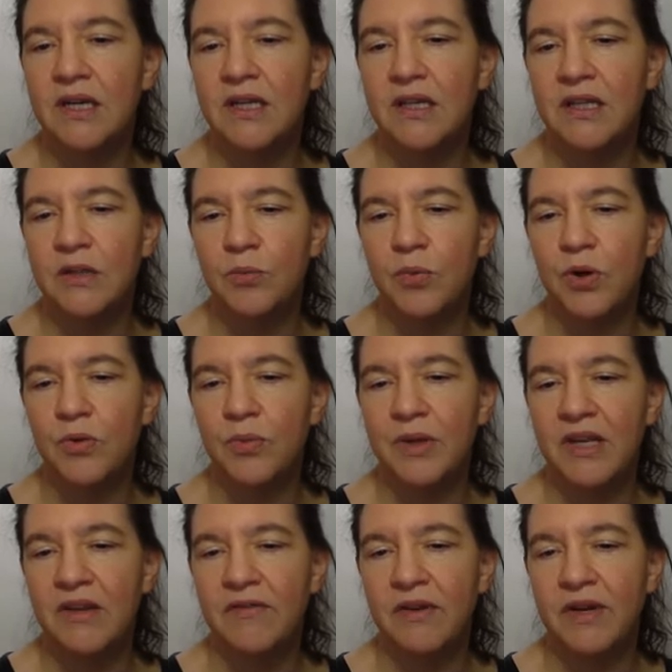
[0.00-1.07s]
in this point, we
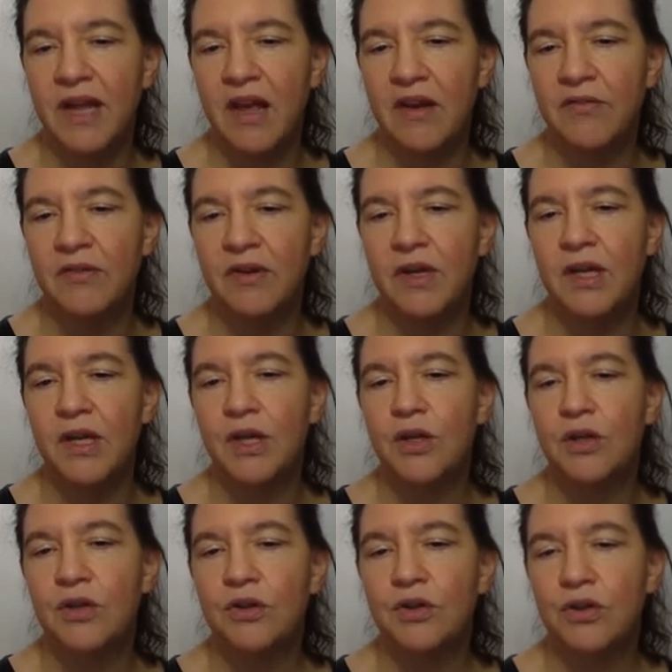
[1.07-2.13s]
even have
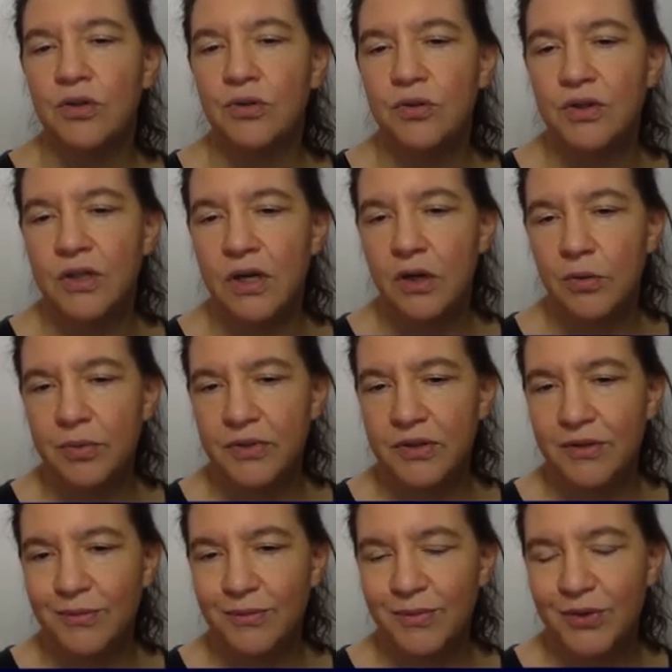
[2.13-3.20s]
two
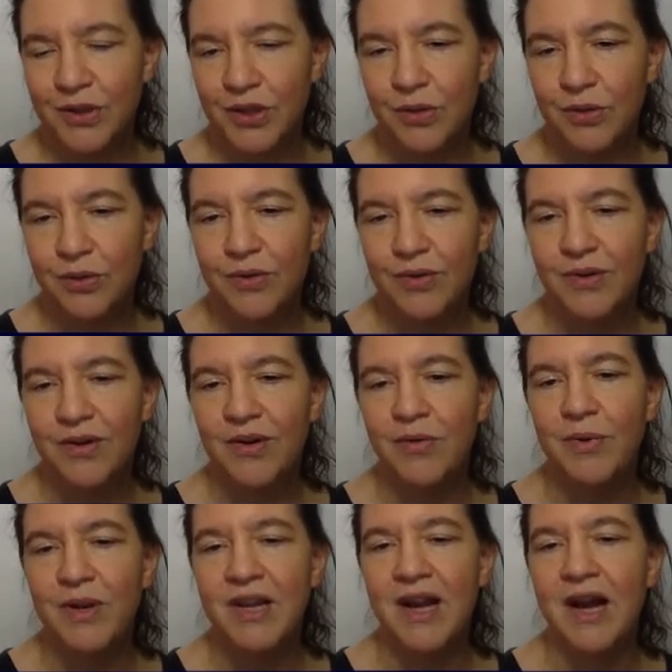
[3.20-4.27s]
slopes, so
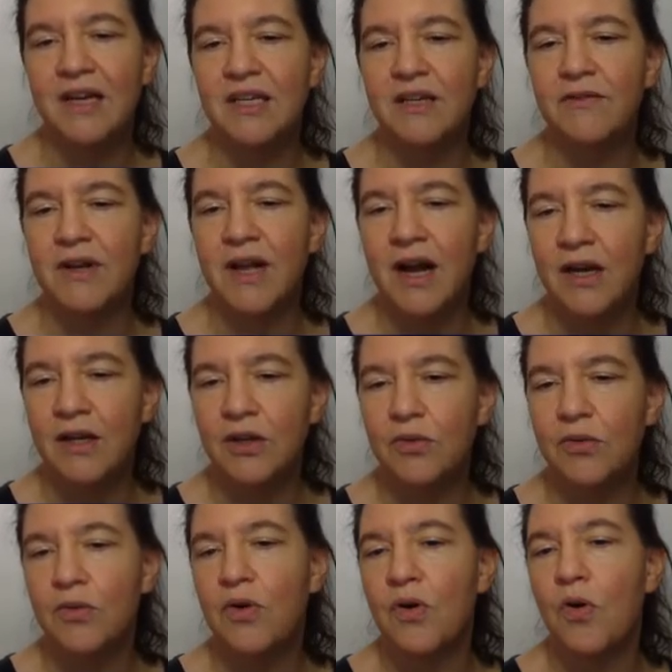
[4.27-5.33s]
we can't even
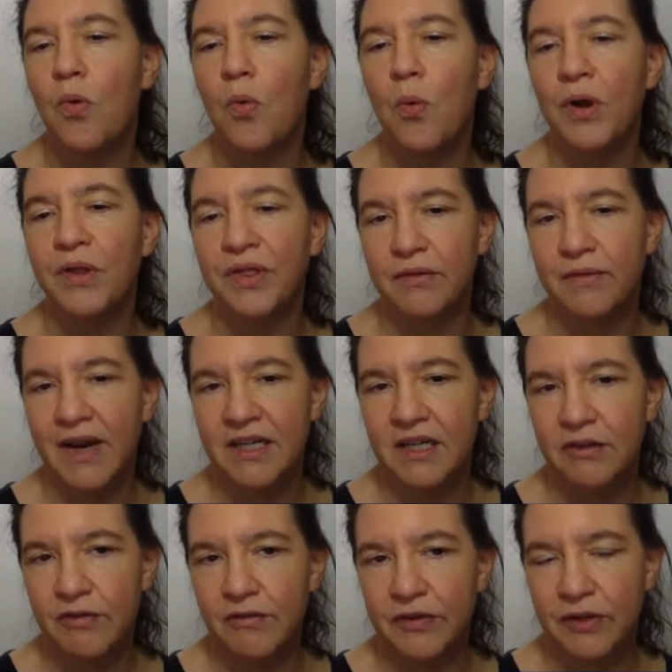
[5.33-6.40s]
argue what the right
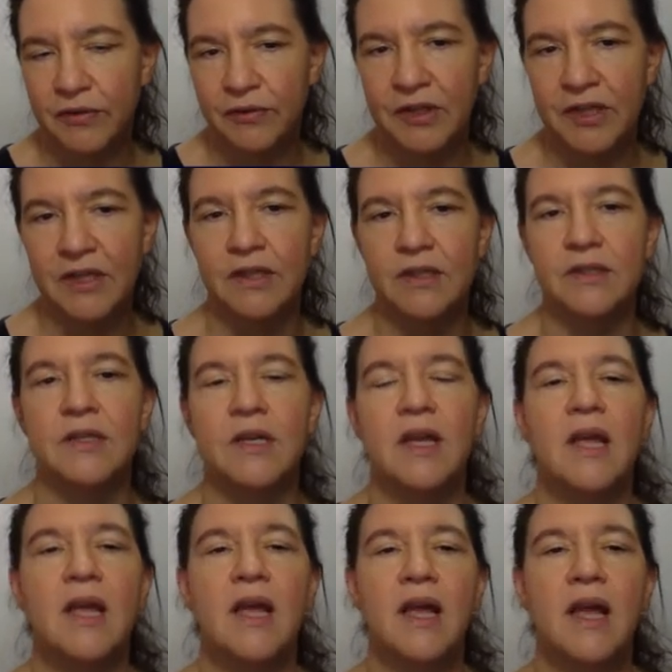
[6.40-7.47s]
derivative here is.
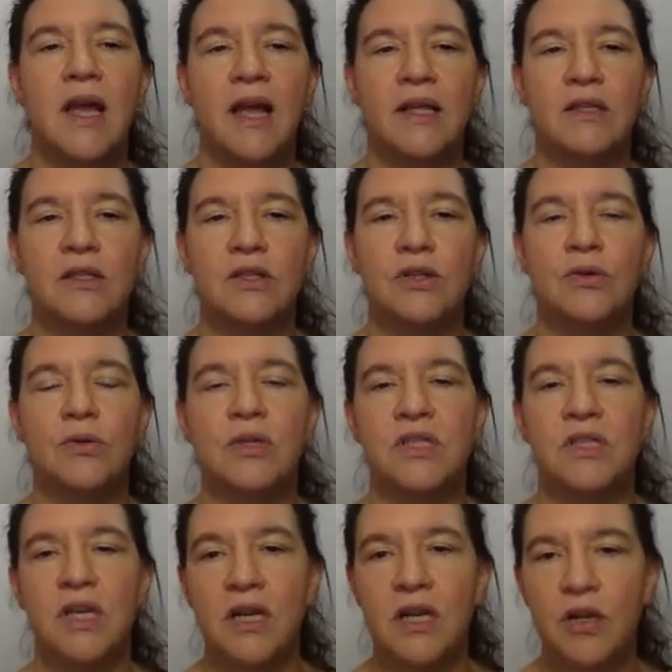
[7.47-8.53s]
And so a
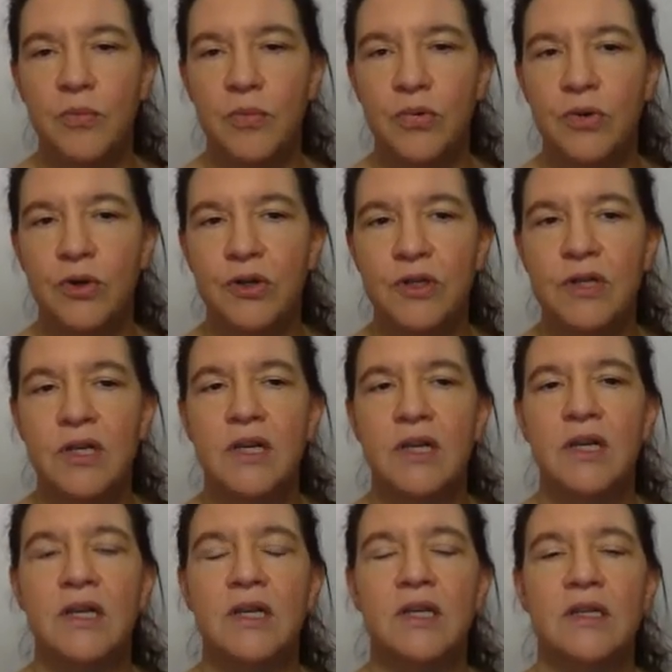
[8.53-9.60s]
singular point
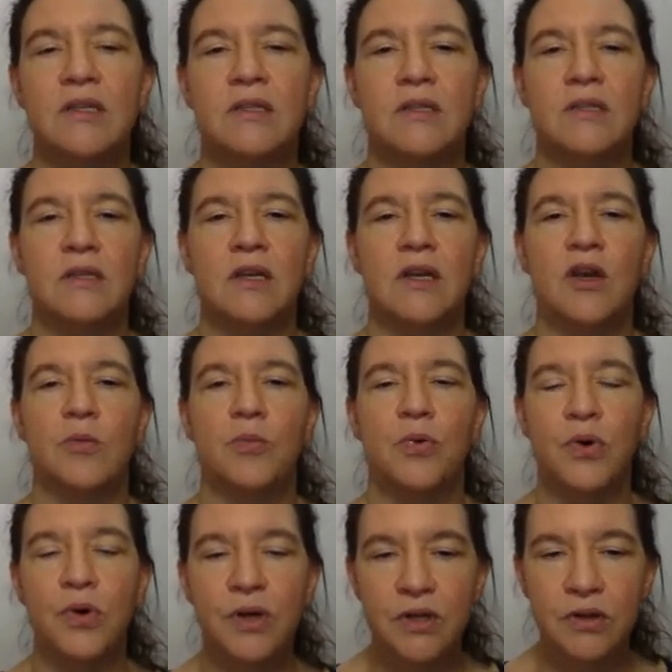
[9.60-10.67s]
is a
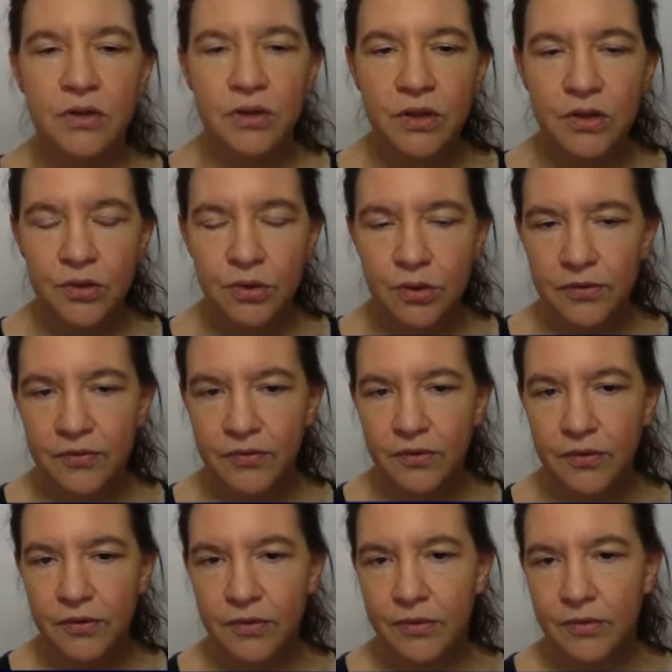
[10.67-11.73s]
point on the curve.
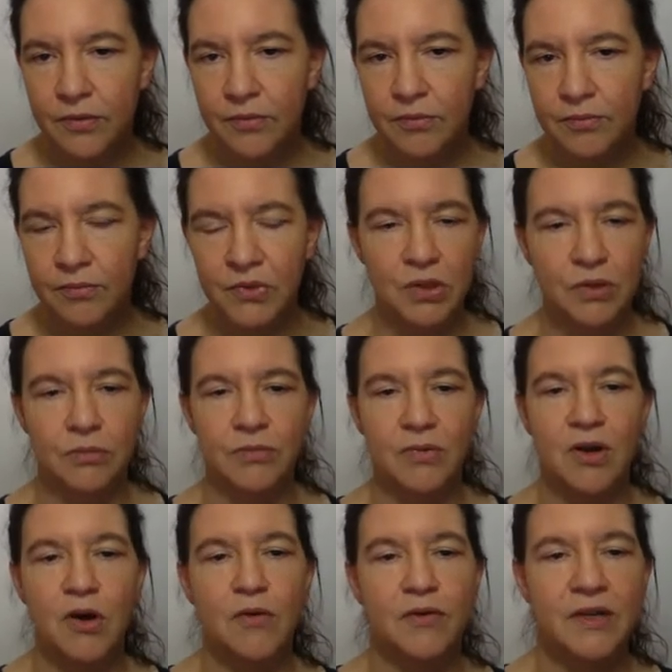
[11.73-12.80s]
So
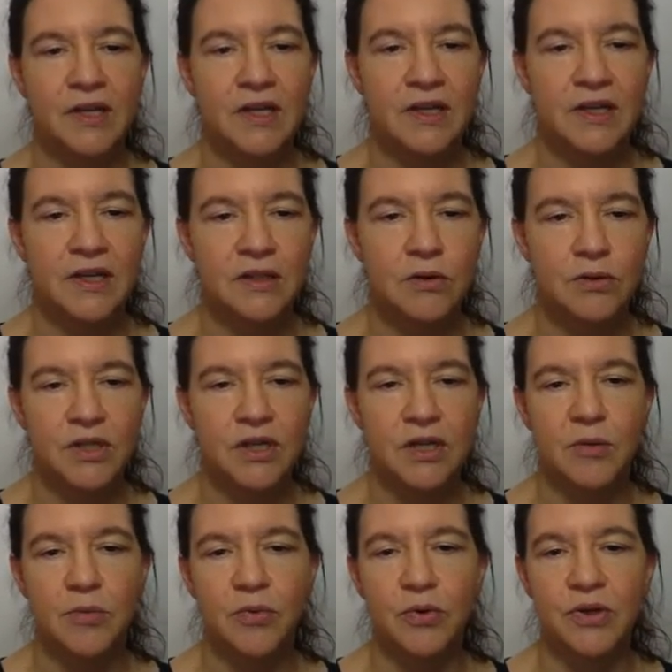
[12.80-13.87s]
over here is no
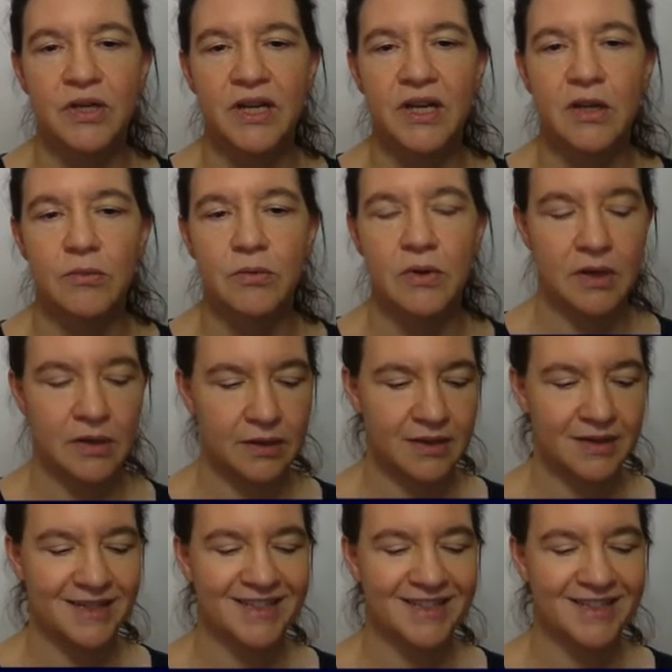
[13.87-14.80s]
singular point anywhere.